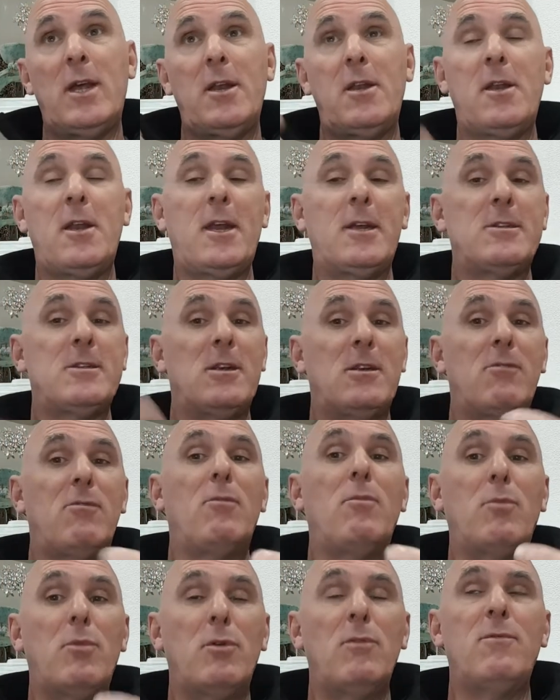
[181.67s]
and actually
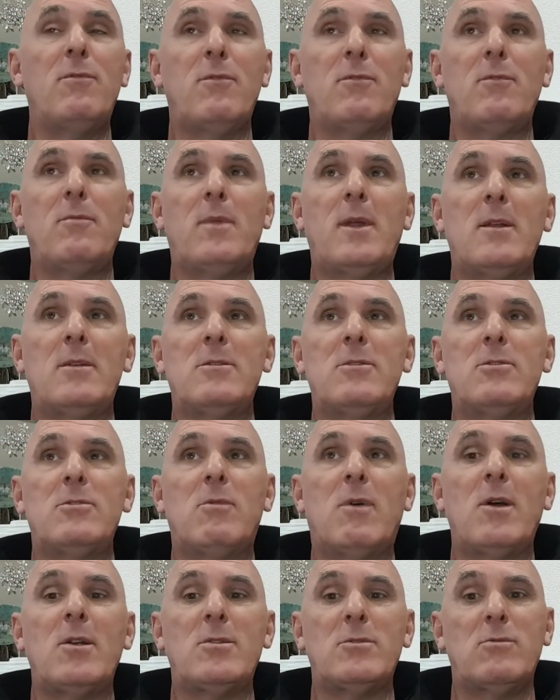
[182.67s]
remove you from that
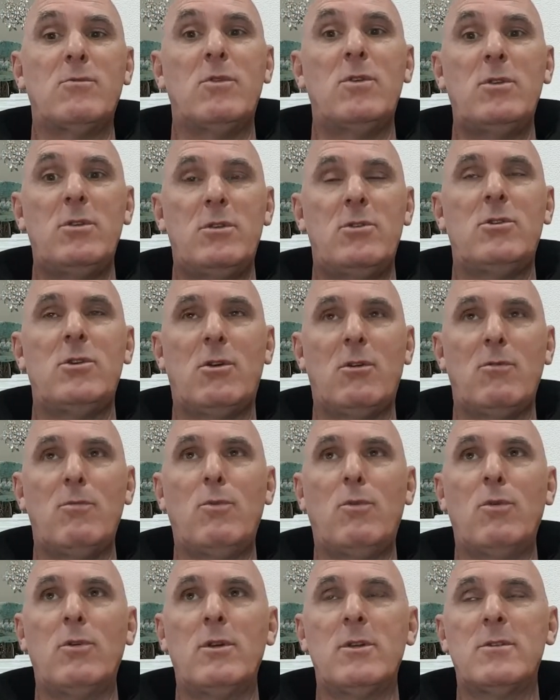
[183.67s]
situation when you show a
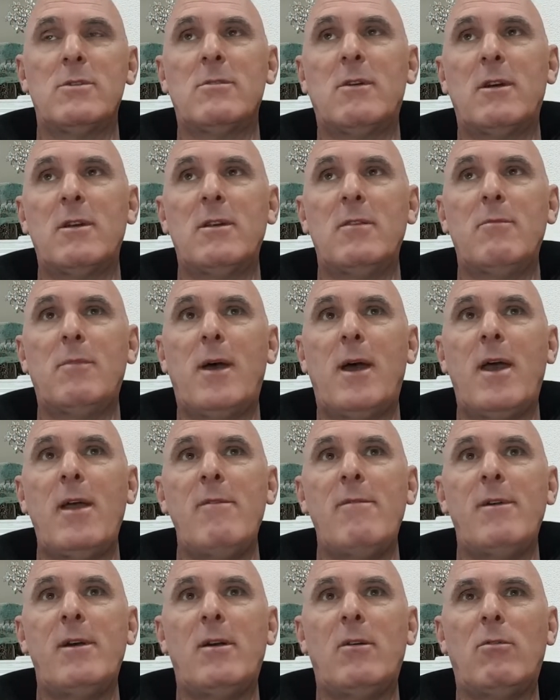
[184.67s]
more constructive
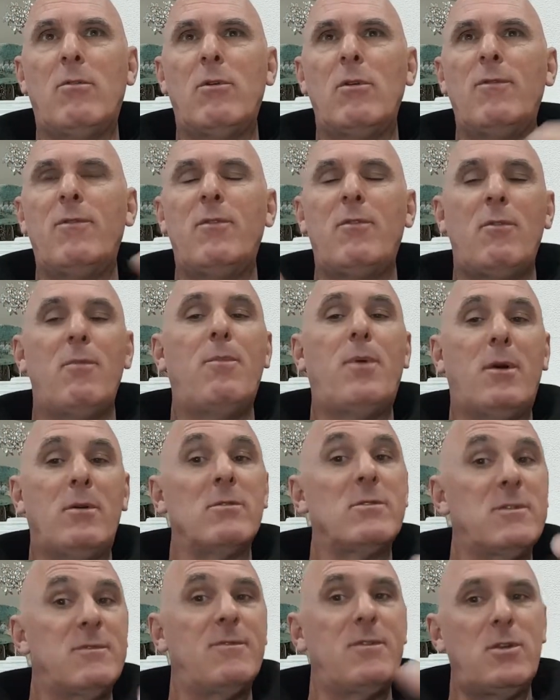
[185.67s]
behaviour. Or if you're
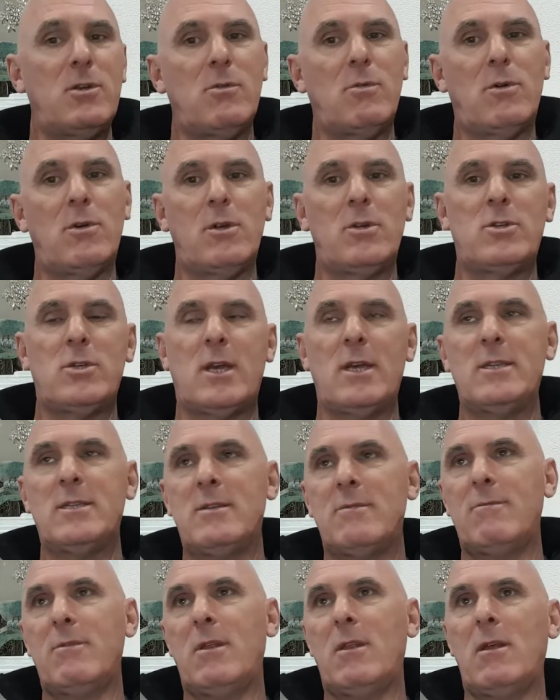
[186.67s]
impulsive and you want to chase
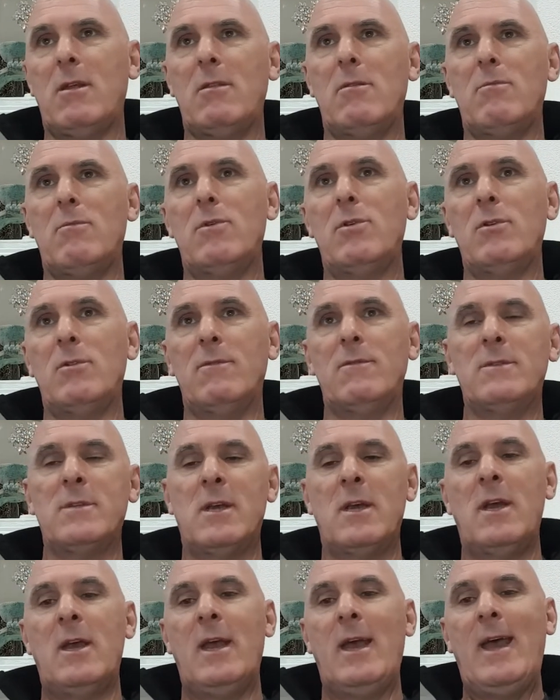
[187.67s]
everything that moves,
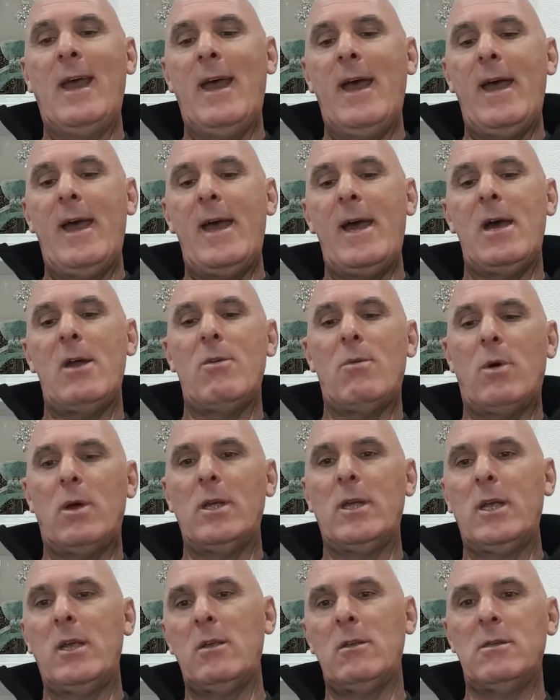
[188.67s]
how do I
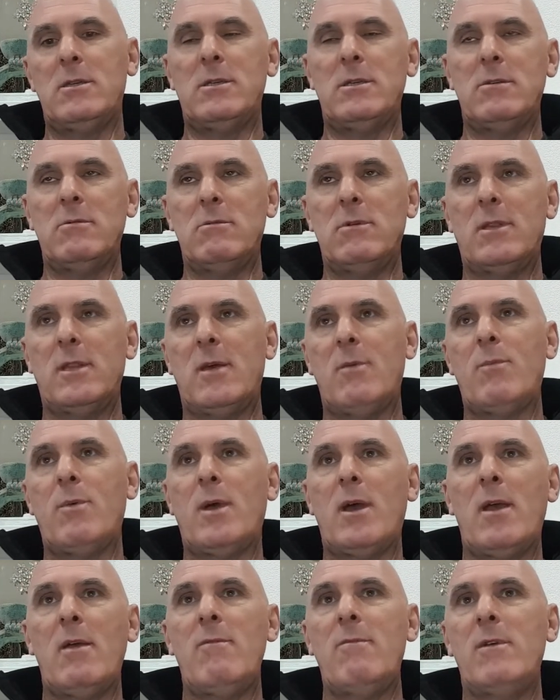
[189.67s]
get you to deal with that
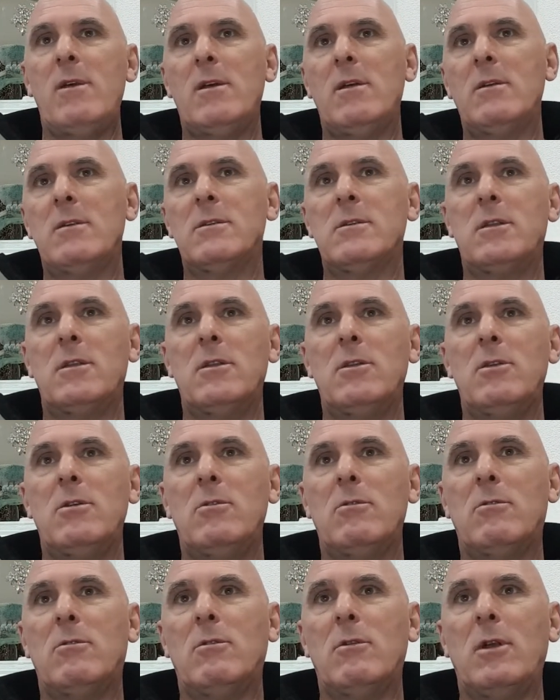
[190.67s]
behaviour so that
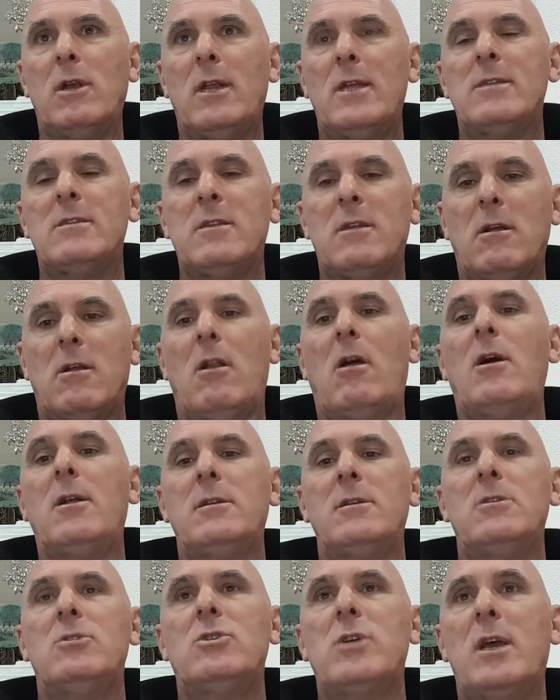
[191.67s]
you're less inclined
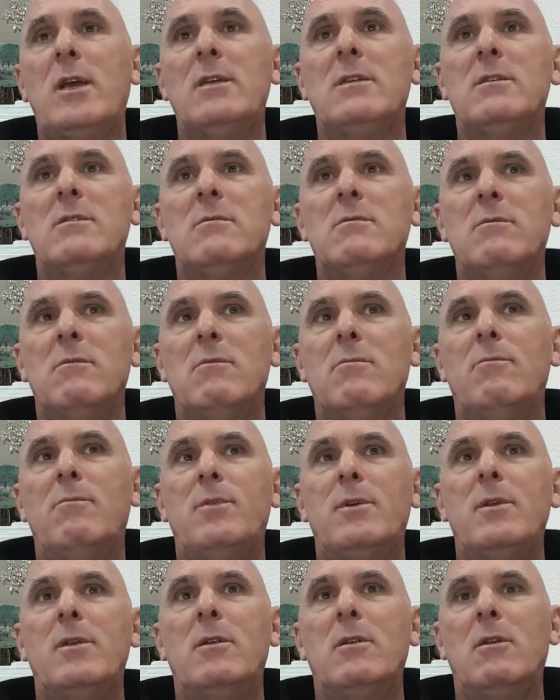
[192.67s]
to chase,
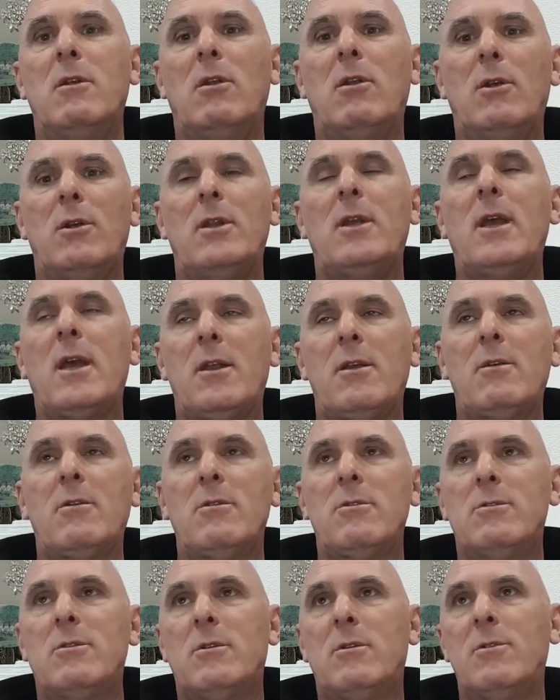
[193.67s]
but learning how to
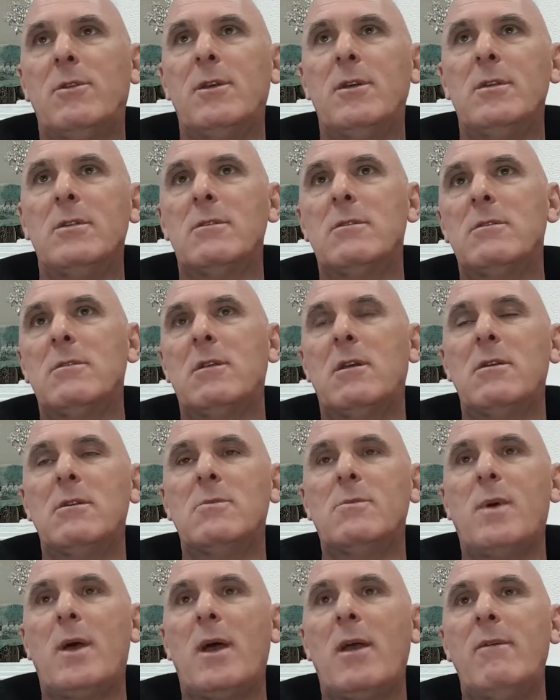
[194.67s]
control those
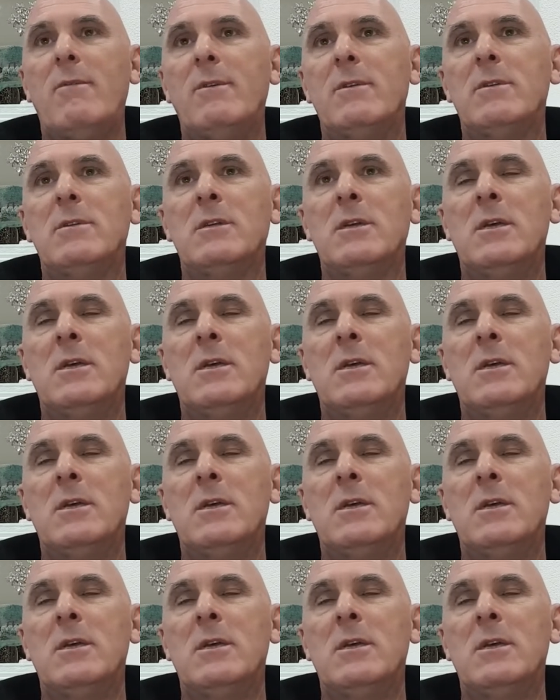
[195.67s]
behaviours.